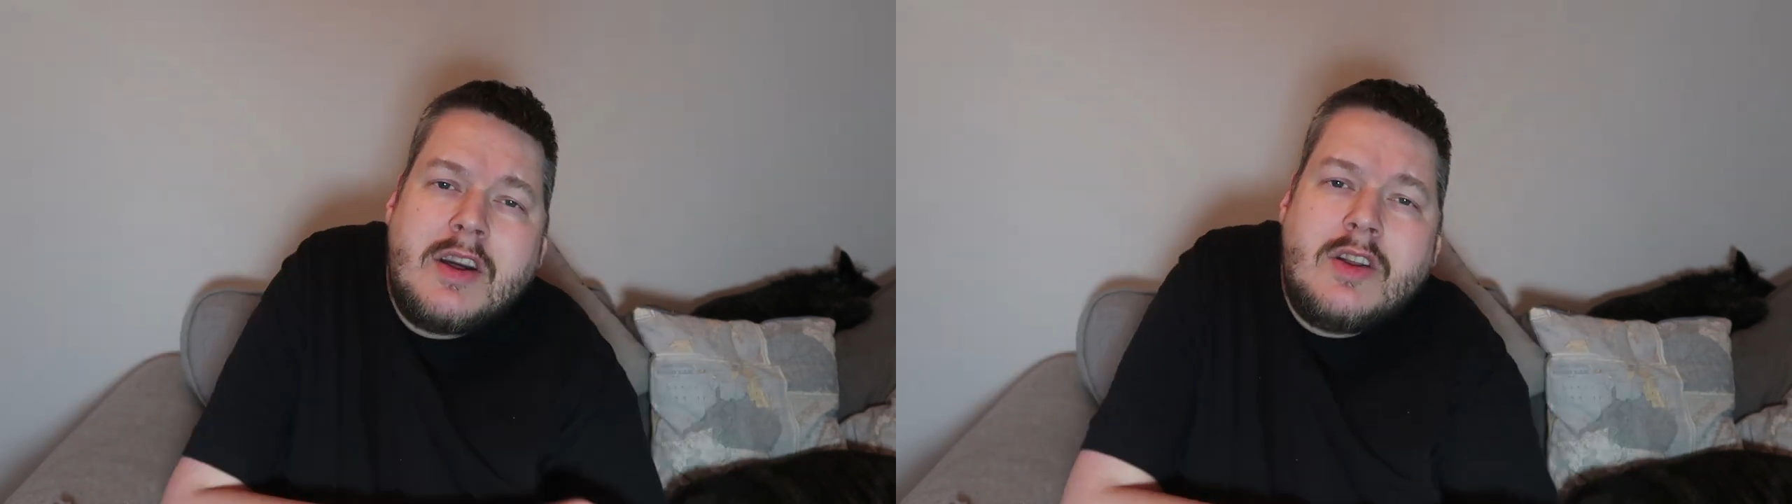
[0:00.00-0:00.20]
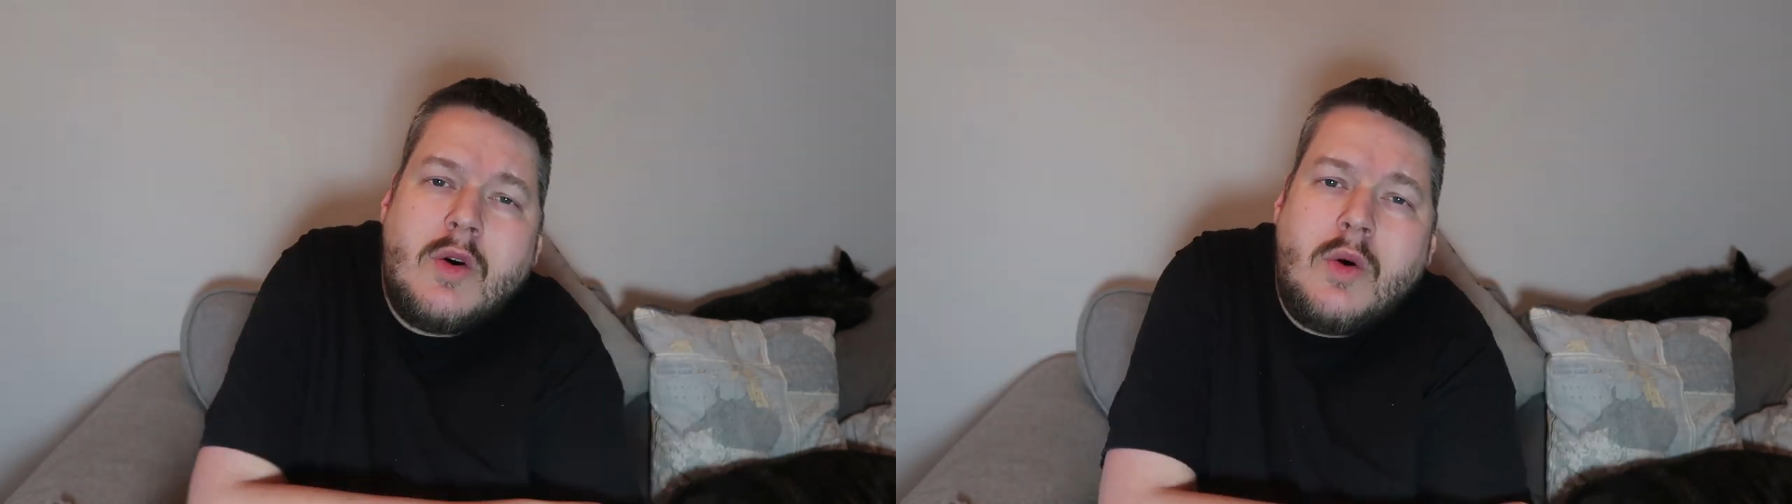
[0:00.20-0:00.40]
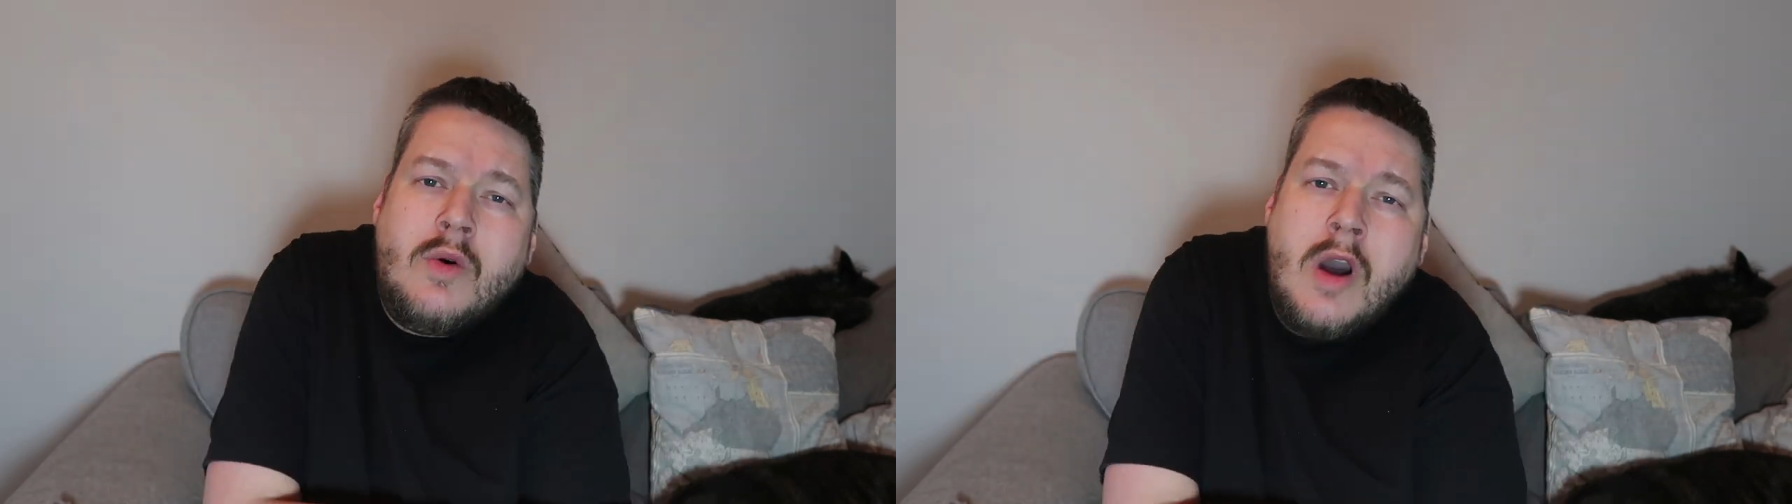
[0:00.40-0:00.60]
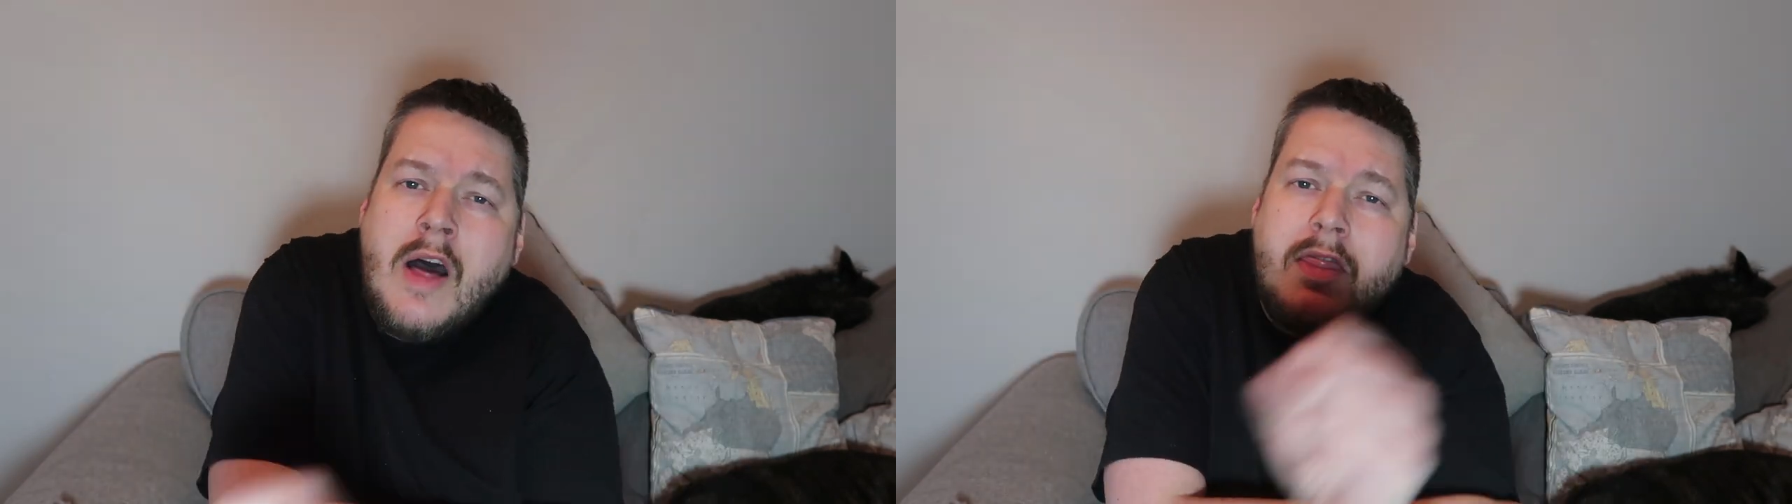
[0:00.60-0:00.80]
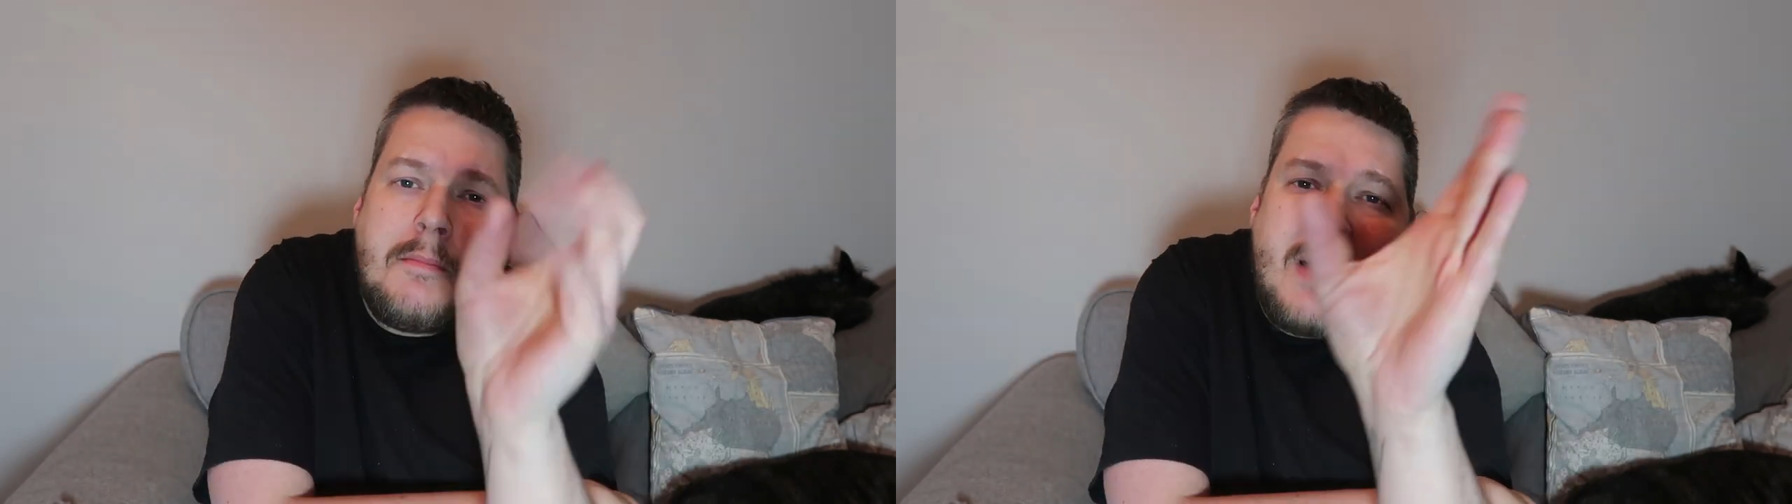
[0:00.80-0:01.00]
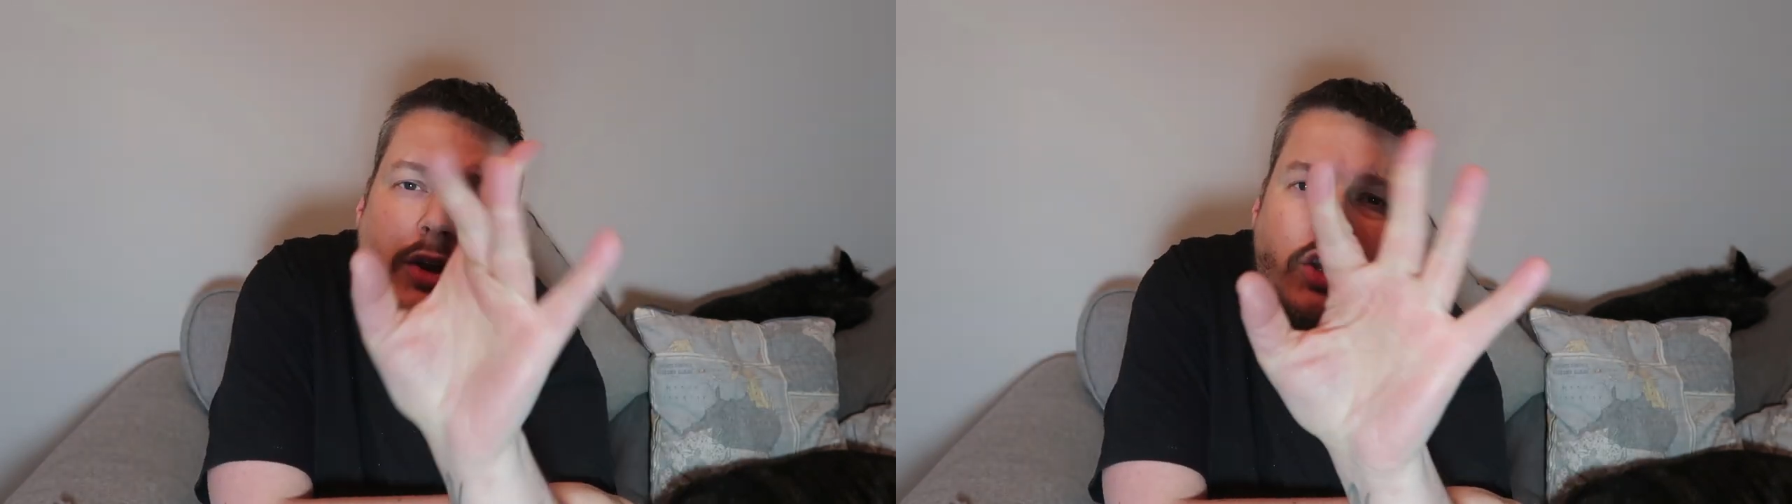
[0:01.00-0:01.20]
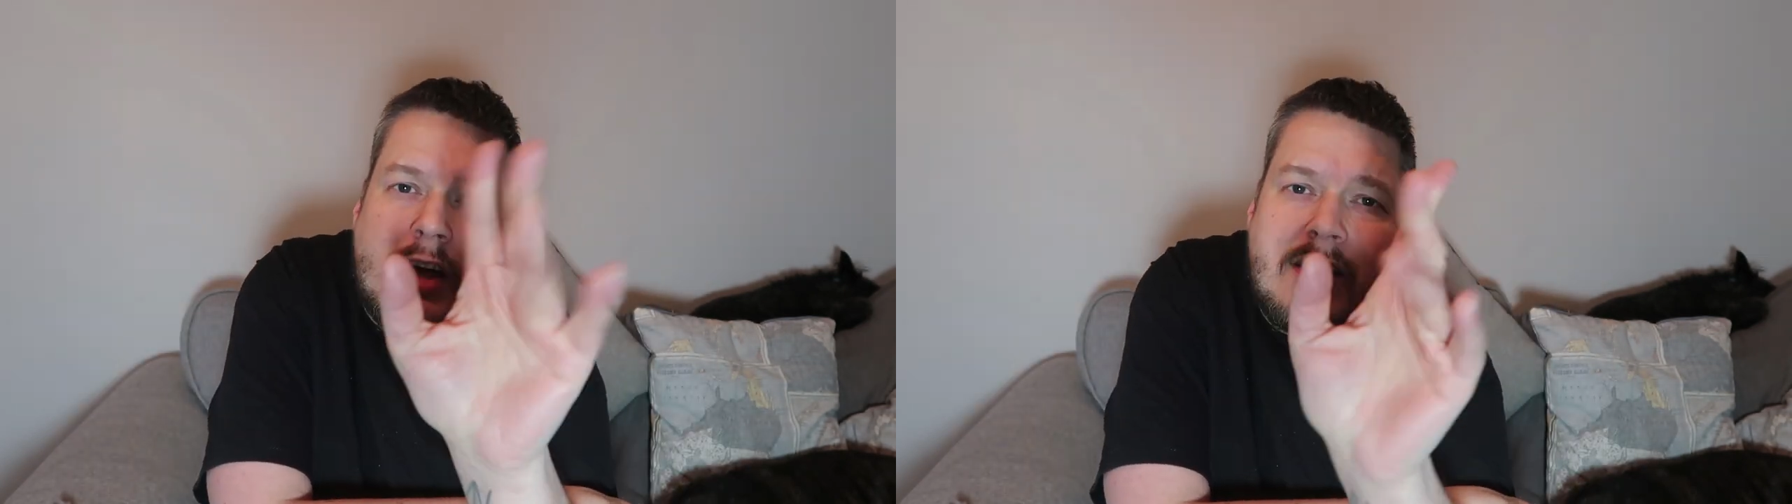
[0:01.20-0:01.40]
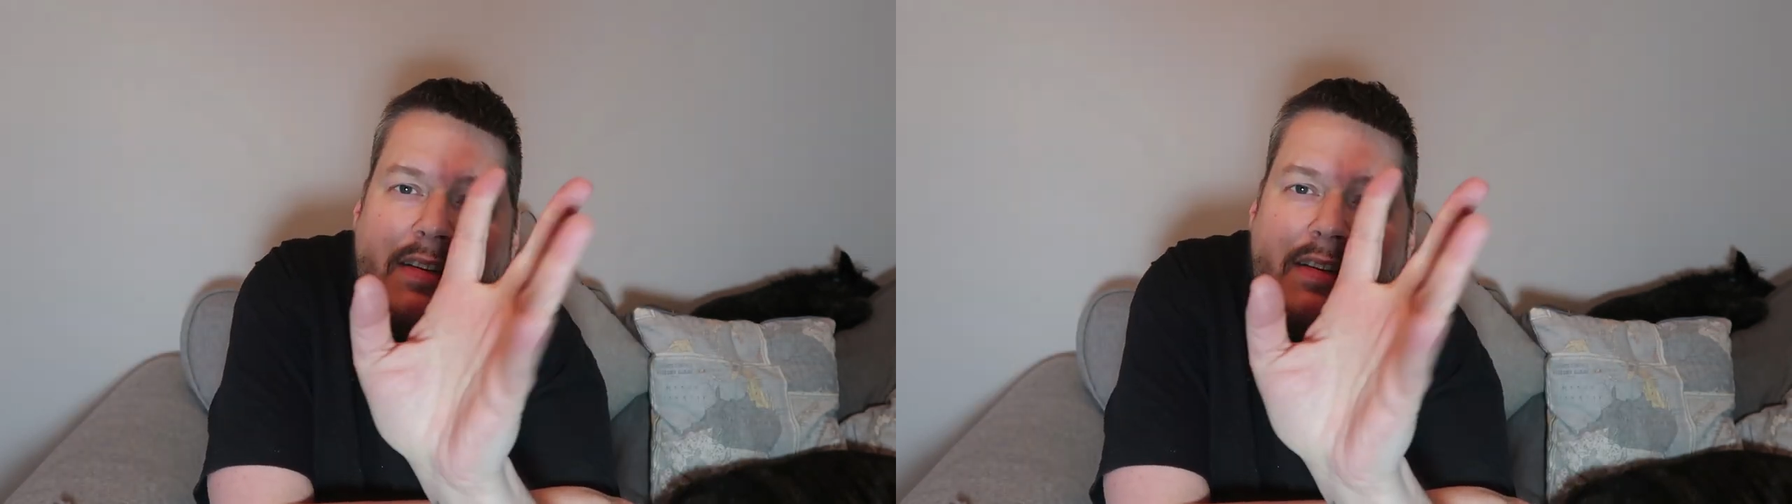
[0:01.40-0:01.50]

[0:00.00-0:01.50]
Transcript: you know, the magic